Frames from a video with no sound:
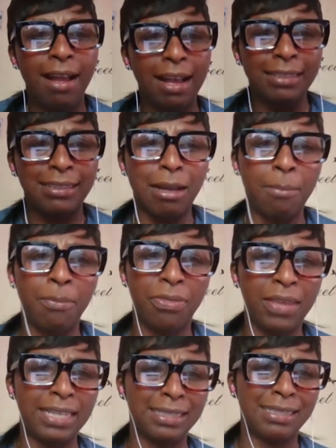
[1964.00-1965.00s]
are some
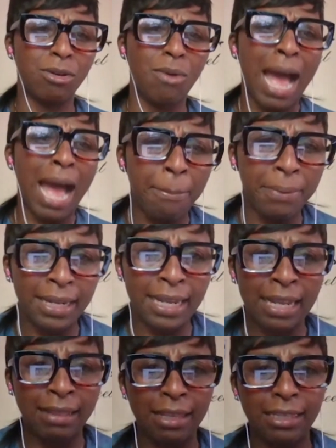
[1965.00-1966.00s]
things still
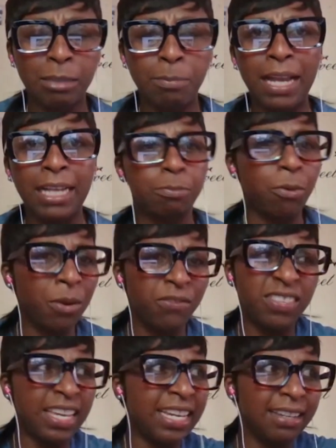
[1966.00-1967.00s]
happening in this space? But we've
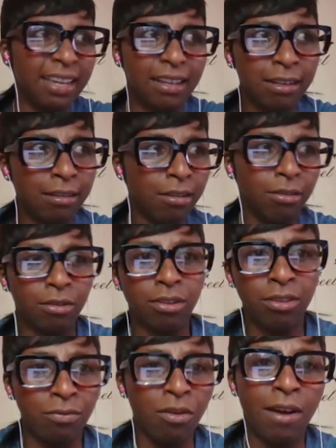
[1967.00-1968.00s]
seen it,
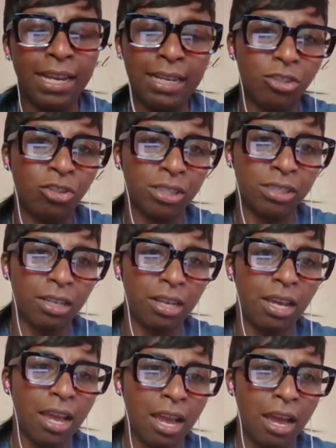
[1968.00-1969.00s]
the riots just a
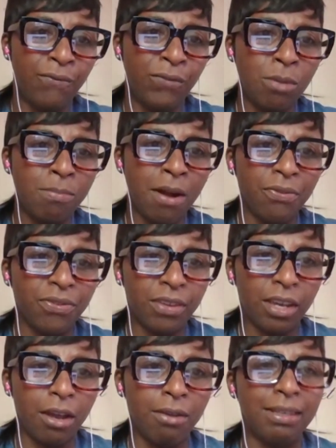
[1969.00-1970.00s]
few months
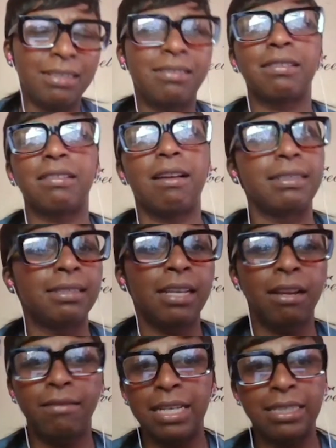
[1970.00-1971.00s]
ago. It's just like,
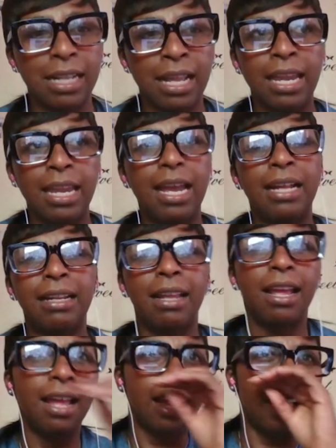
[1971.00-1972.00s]
seriously. And
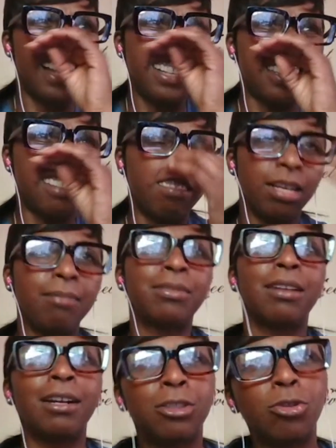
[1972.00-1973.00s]
sometimes
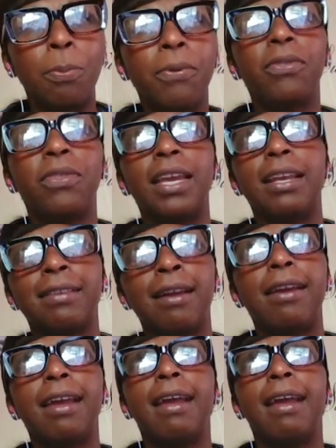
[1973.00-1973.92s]
I stop and think, it's like,